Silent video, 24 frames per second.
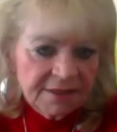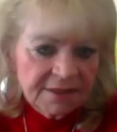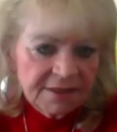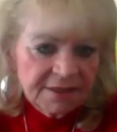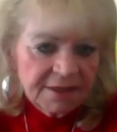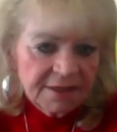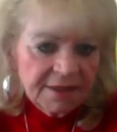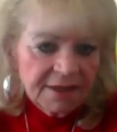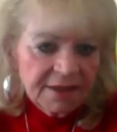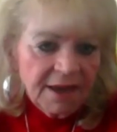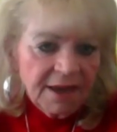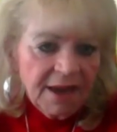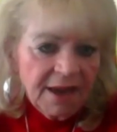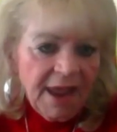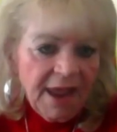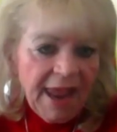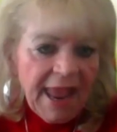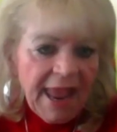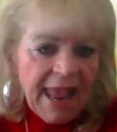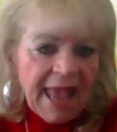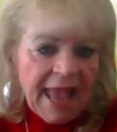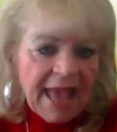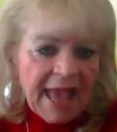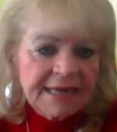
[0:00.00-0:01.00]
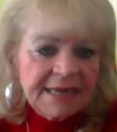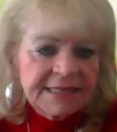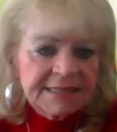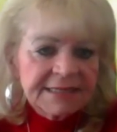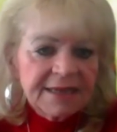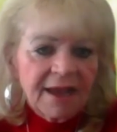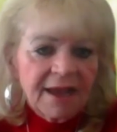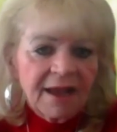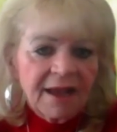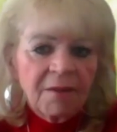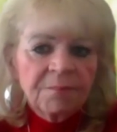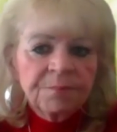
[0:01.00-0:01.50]
Yeah. And
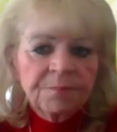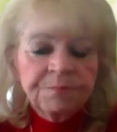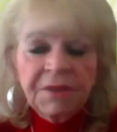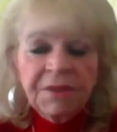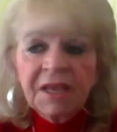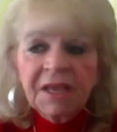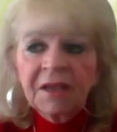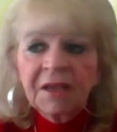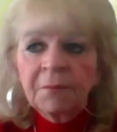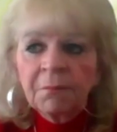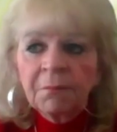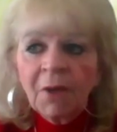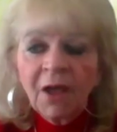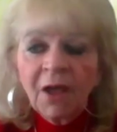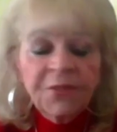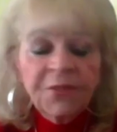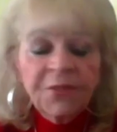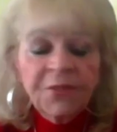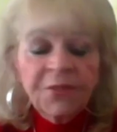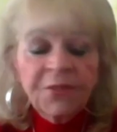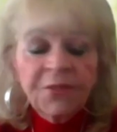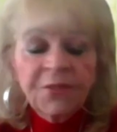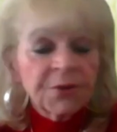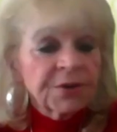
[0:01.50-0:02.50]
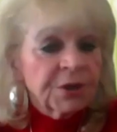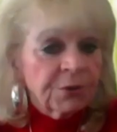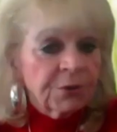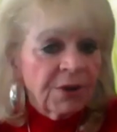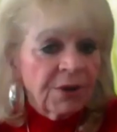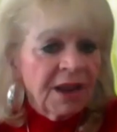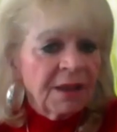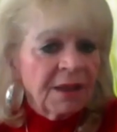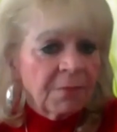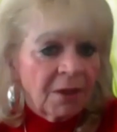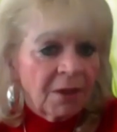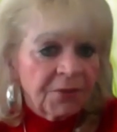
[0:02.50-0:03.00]
um, being a mother and a
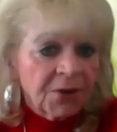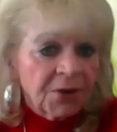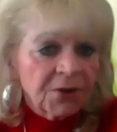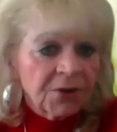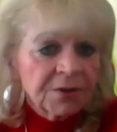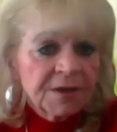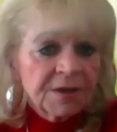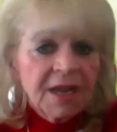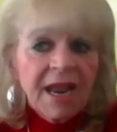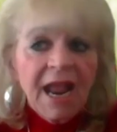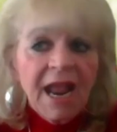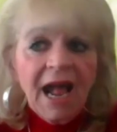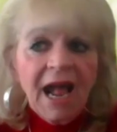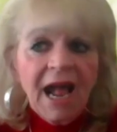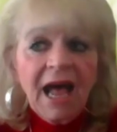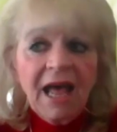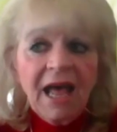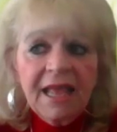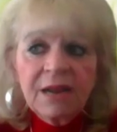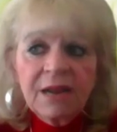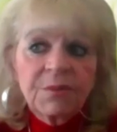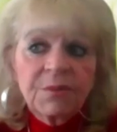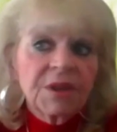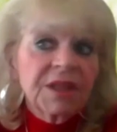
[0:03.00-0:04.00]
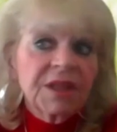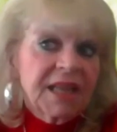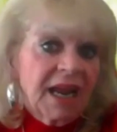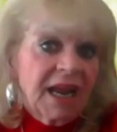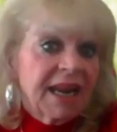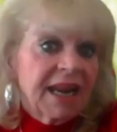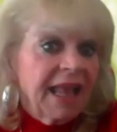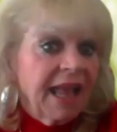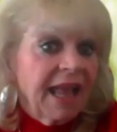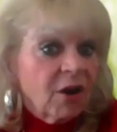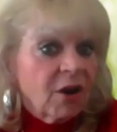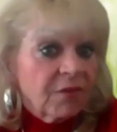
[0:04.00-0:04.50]
grandmother, uh, it really kind of
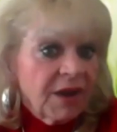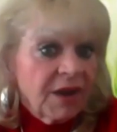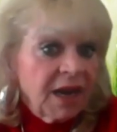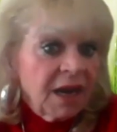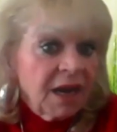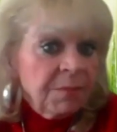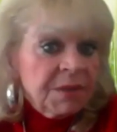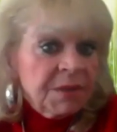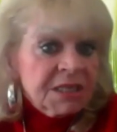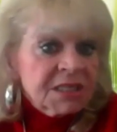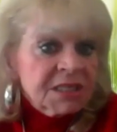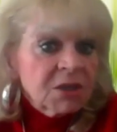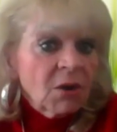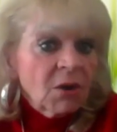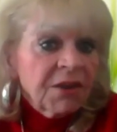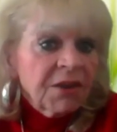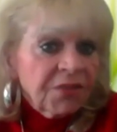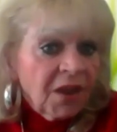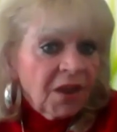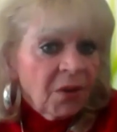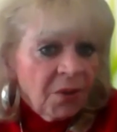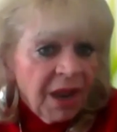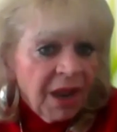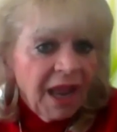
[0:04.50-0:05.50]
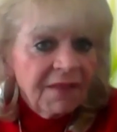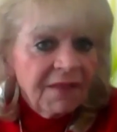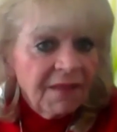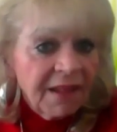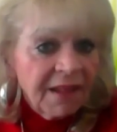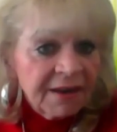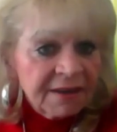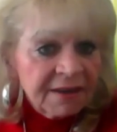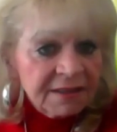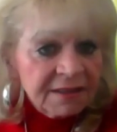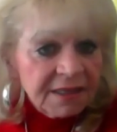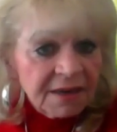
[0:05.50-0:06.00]
aggravated me. So I thought, okay,
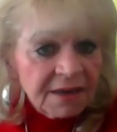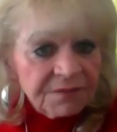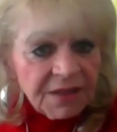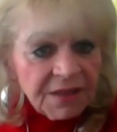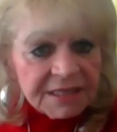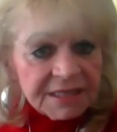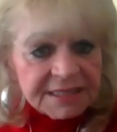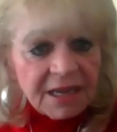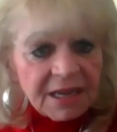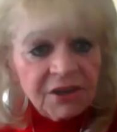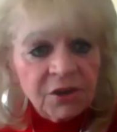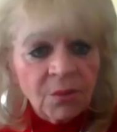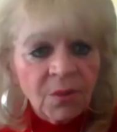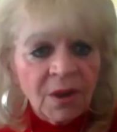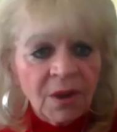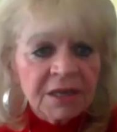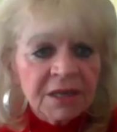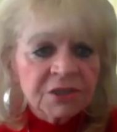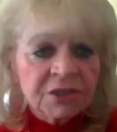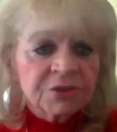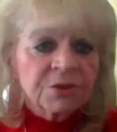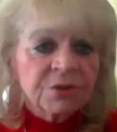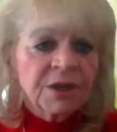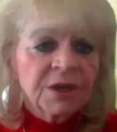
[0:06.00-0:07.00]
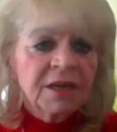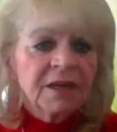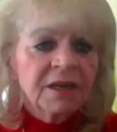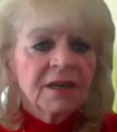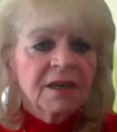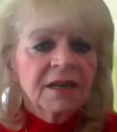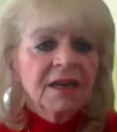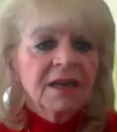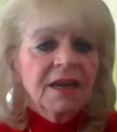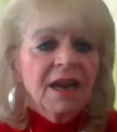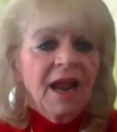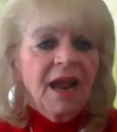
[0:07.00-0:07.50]
then if that's how you want to do it,
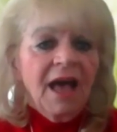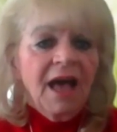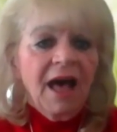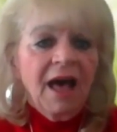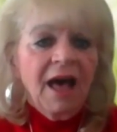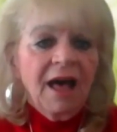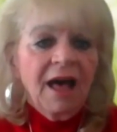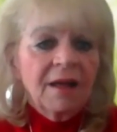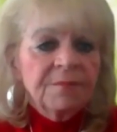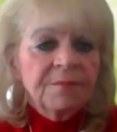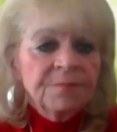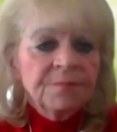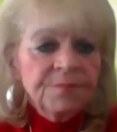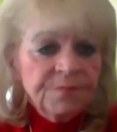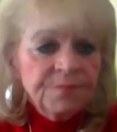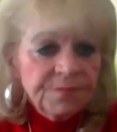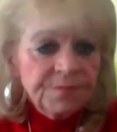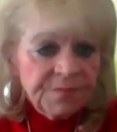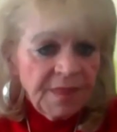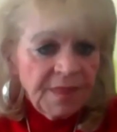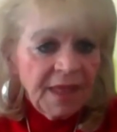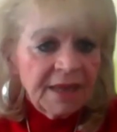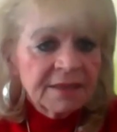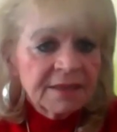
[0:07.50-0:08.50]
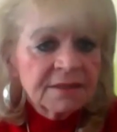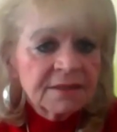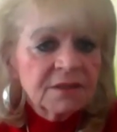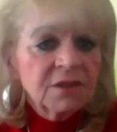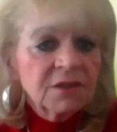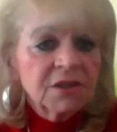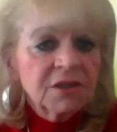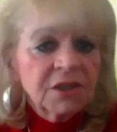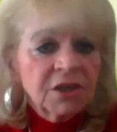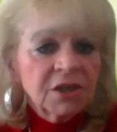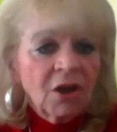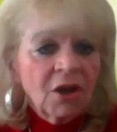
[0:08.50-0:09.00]
um, then,
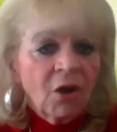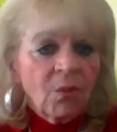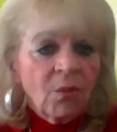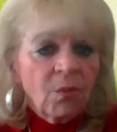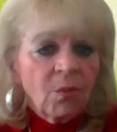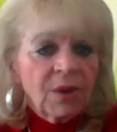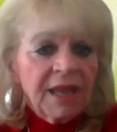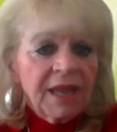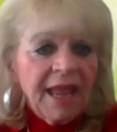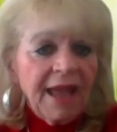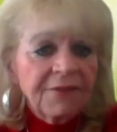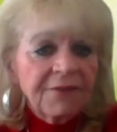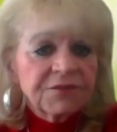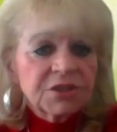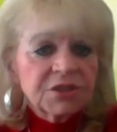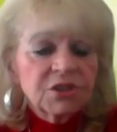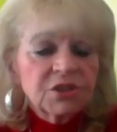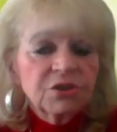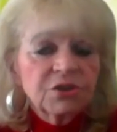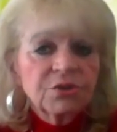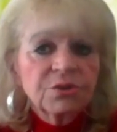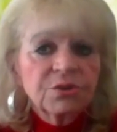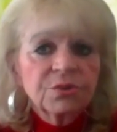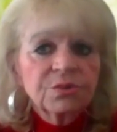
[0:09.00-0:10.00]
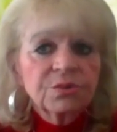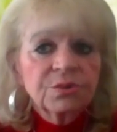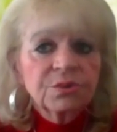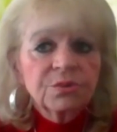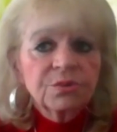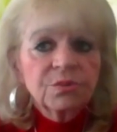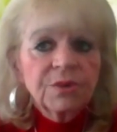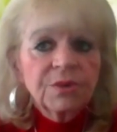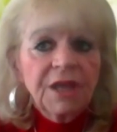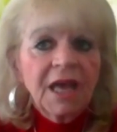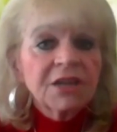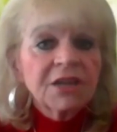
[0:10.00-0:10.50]
you know, we have to
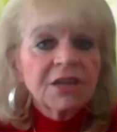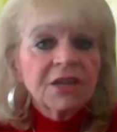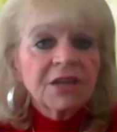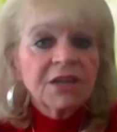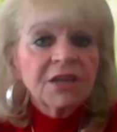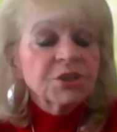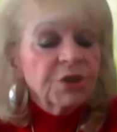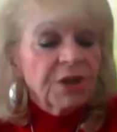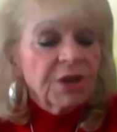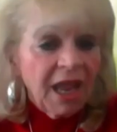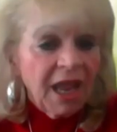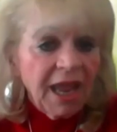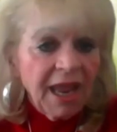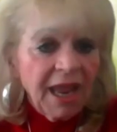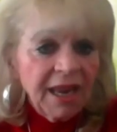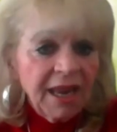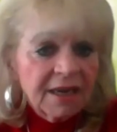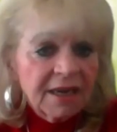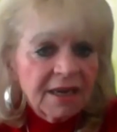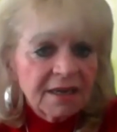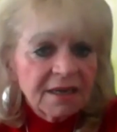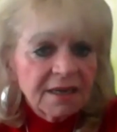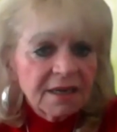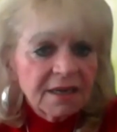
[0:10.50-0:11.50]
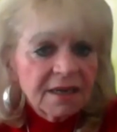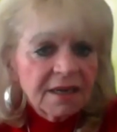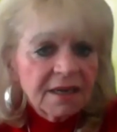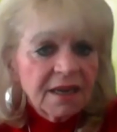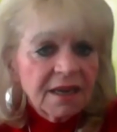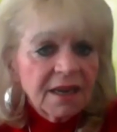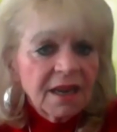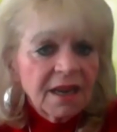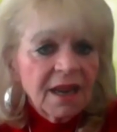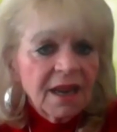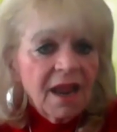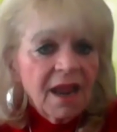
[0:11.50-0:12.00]
educate
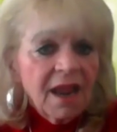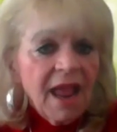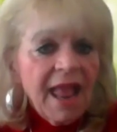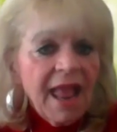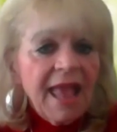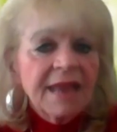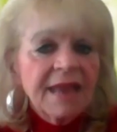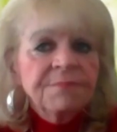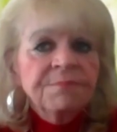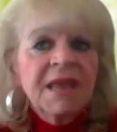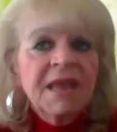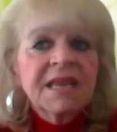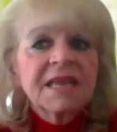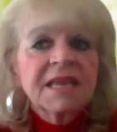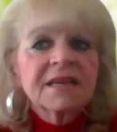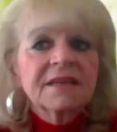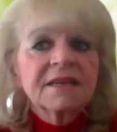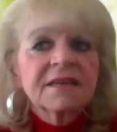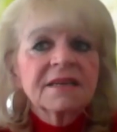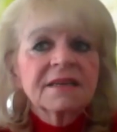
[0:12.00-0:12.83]
and make it